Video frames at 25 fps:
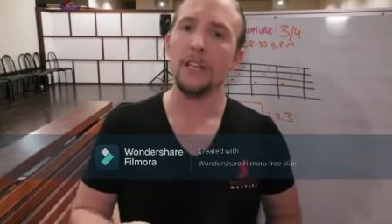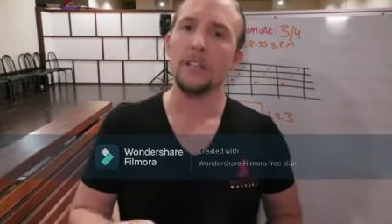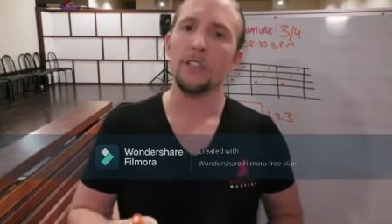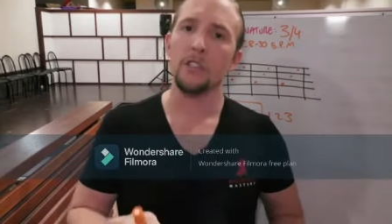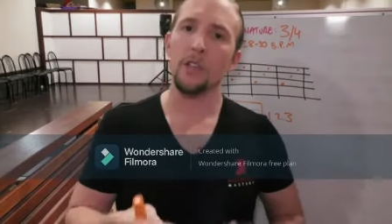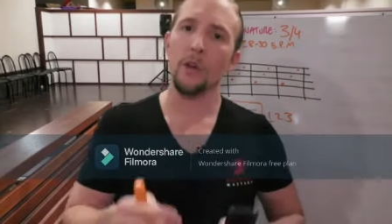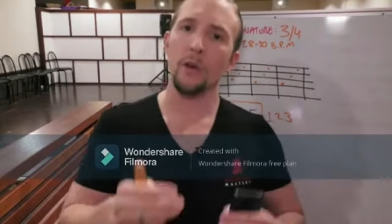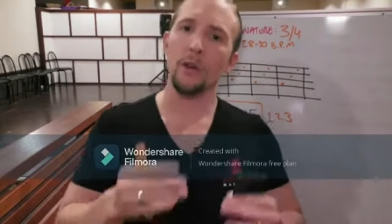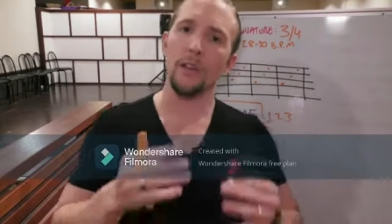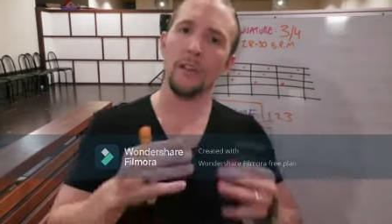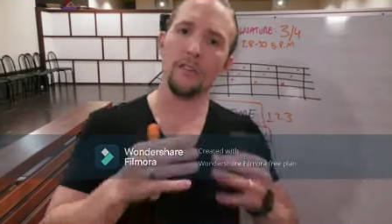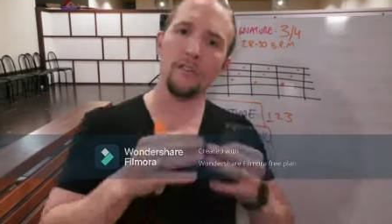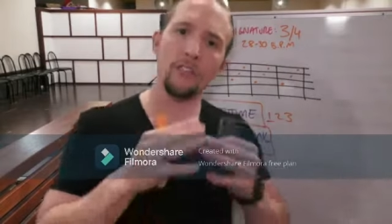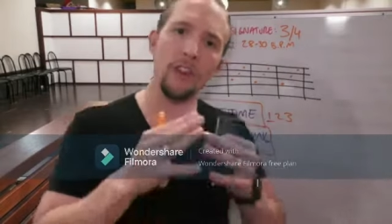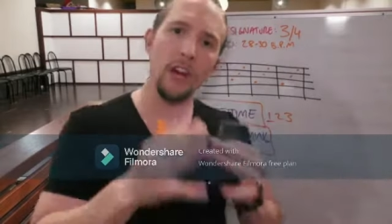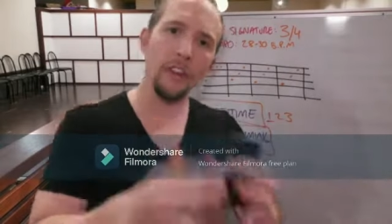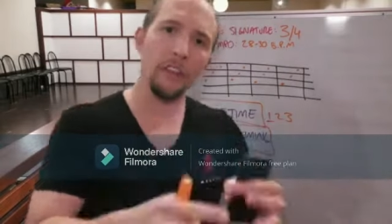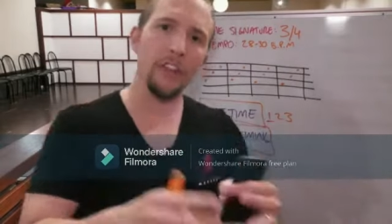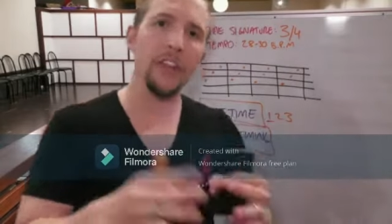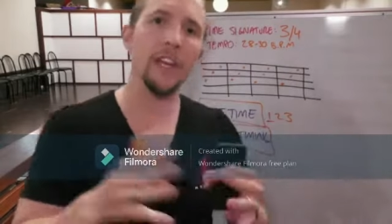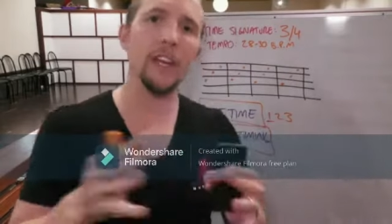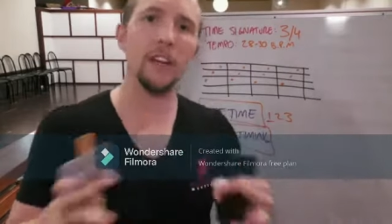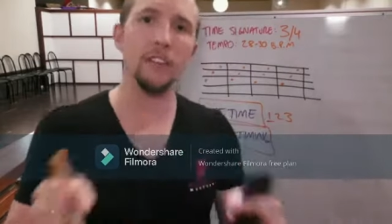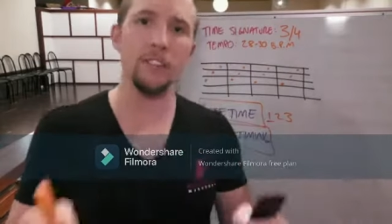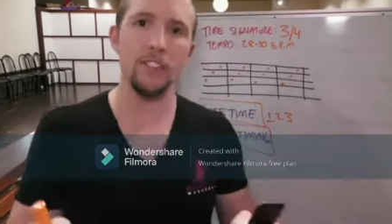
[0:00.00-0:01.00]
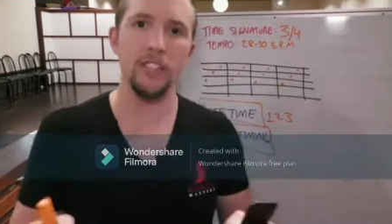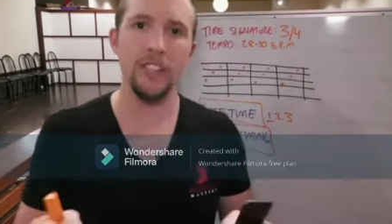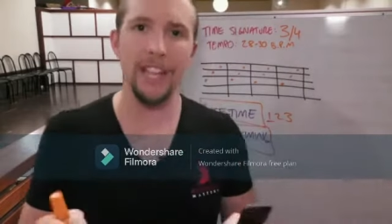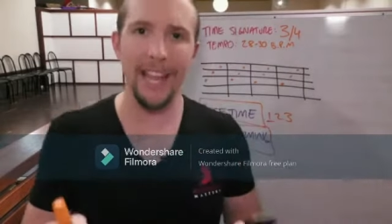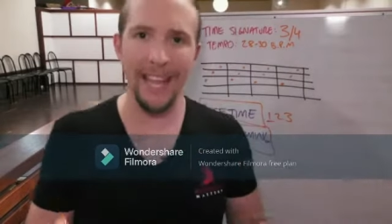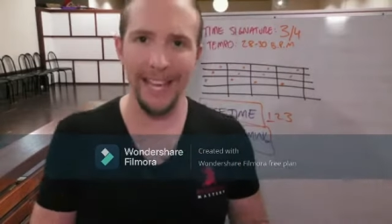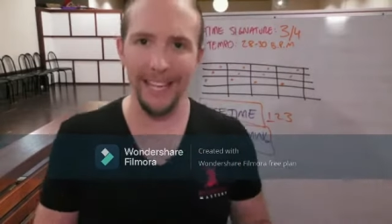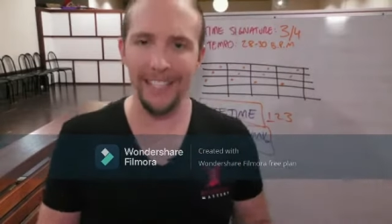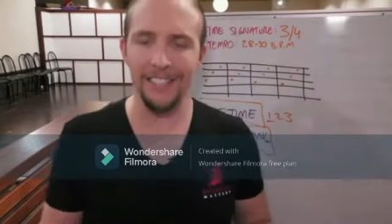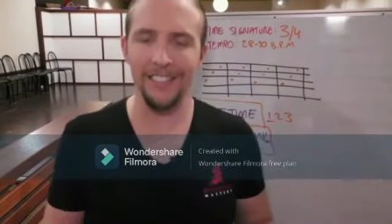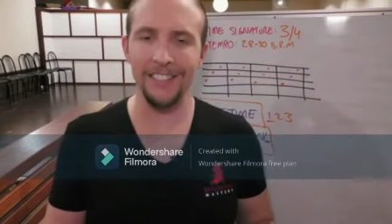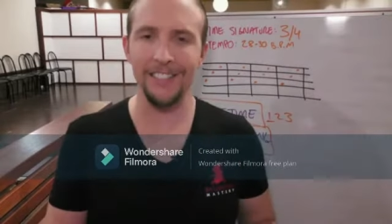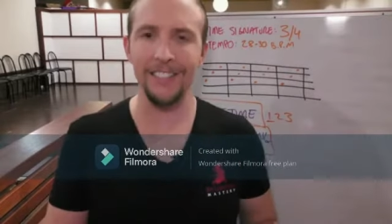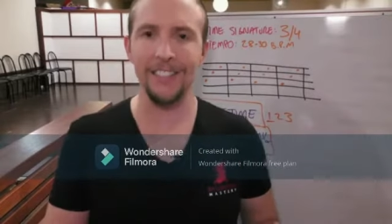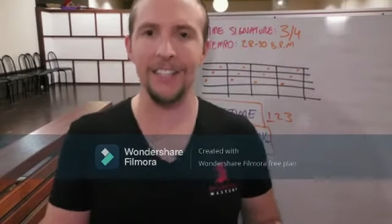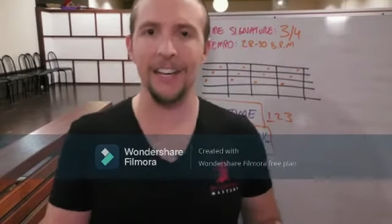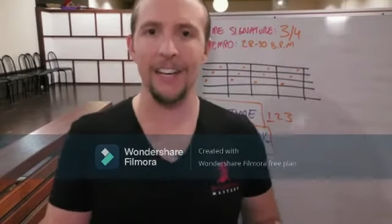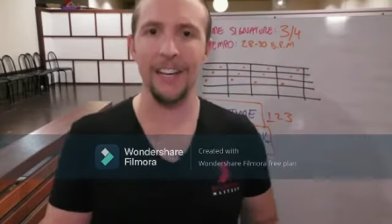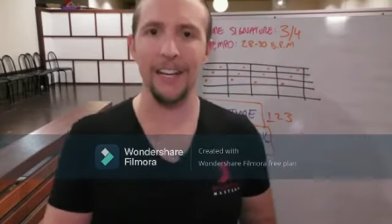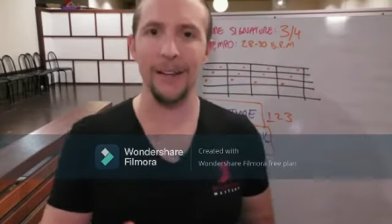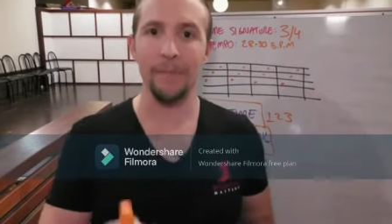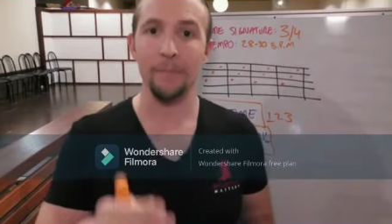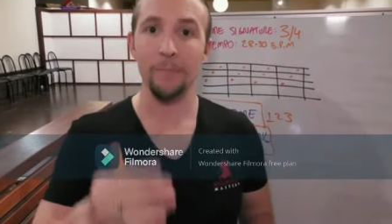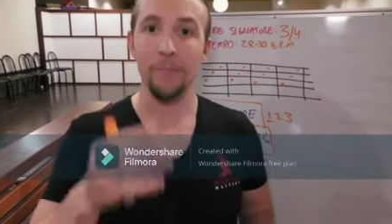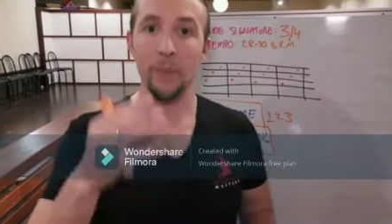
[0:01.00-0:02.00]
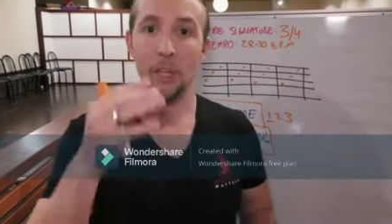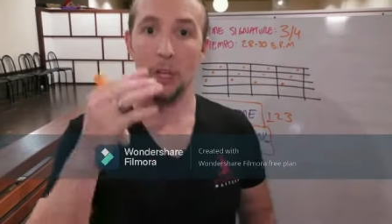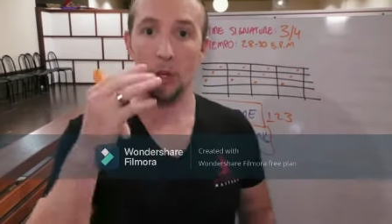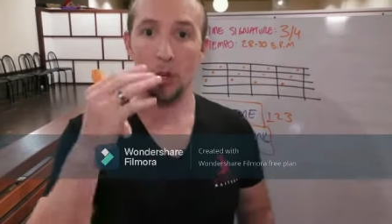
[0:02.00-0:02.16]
So if nothing else lands today,